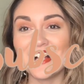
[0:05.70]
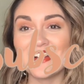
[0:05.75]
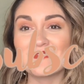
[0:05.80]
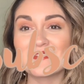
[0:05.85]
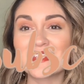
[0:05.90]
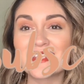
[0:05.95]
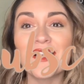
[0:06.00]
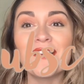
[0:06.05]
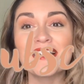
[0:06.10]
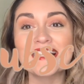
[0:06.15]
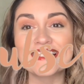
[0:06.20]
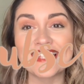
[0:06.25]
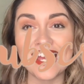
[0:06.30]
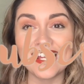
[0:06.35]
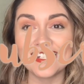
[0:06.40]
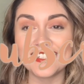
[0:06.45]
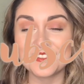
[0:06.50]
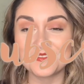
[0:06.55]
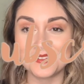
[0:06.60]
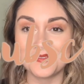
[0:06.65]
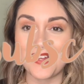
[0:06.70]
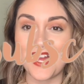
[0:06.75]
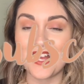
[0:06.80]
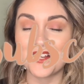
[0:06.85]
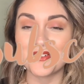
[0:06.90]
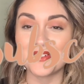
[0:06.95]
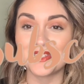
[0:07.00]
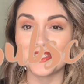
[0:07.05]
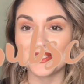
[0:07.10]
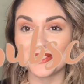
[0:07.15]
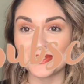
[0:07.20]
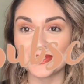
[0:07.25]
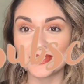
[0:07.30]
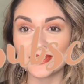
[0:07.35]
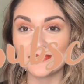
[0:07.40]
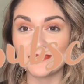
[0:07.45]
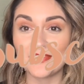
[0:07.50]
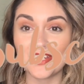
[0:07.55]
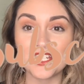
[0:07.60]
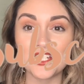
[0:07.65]
I'm so excited to be back with a new
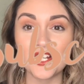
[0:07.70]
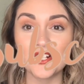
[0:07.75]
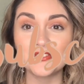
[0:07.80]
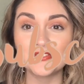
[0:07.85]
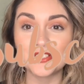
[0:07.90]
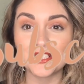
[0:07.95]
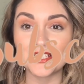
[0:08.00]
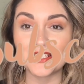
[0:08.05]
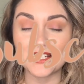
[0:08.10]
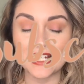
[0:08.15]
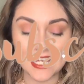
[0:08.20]
video for you